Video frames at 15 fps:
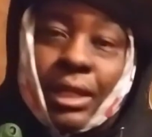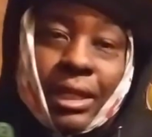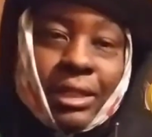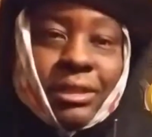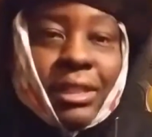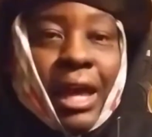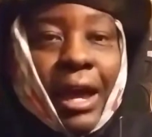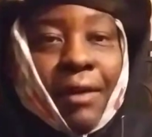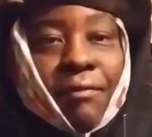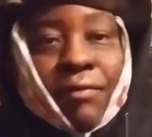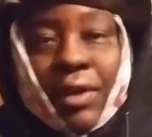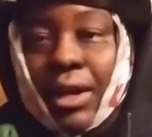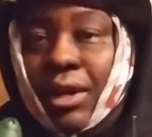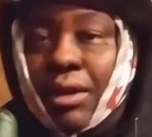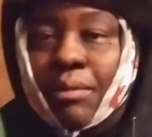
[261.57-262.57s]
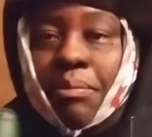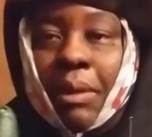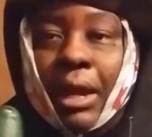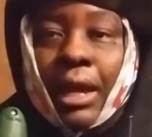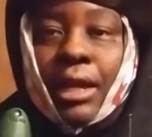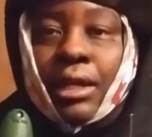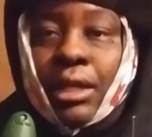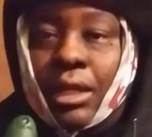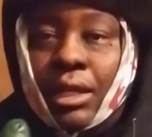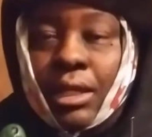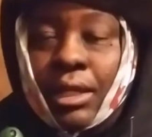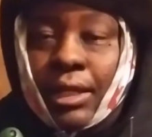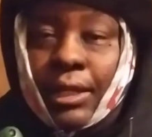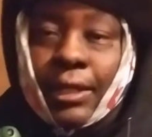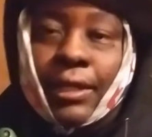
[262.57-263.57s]
It's not very piney,
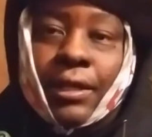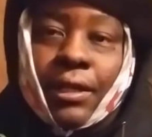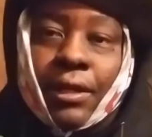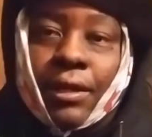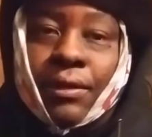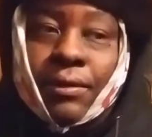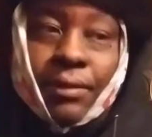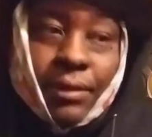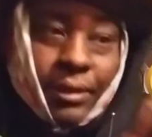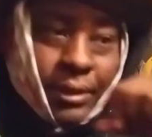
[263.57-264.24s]
you know